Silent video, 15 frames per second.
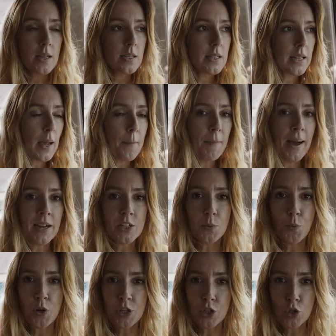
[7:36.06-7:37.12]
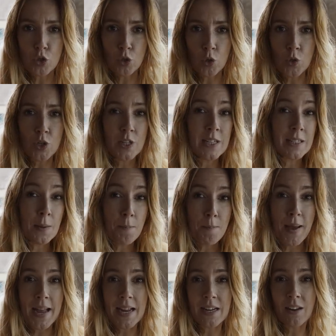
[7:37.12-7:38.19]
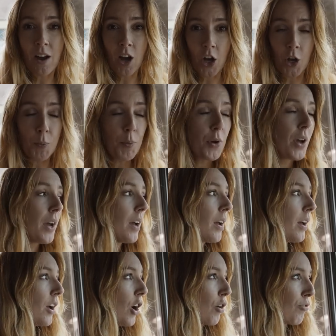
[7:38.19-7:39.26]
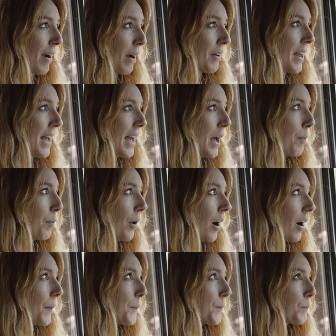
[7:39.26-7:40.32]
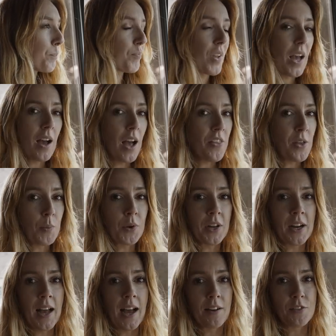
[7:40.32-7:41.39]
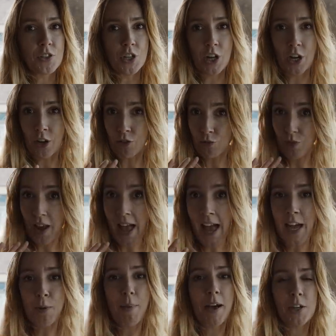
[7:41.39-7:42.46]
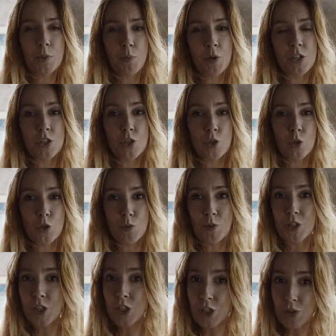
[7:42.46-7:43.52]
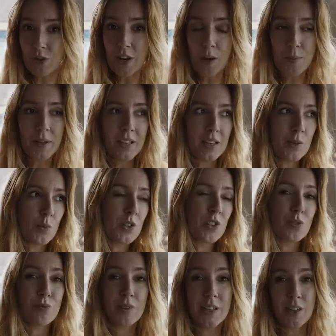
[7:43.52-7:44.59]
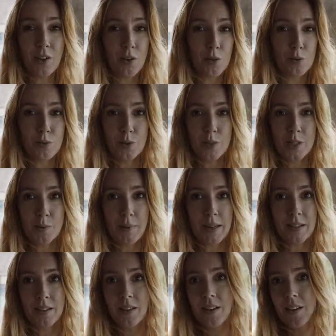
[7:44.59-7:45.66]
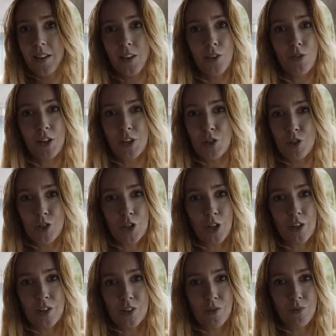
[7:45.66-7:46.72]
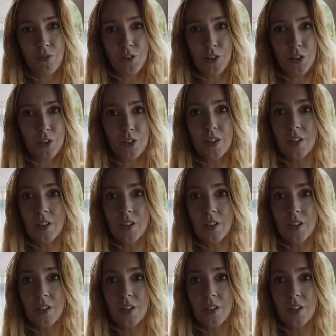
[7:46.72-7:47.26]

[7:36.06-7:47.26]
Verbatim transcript: to get back to Prince George which is the main hub around here but I think we're going to have to head back to Prince George much sooner because we just really can't afford to spend $300 on food.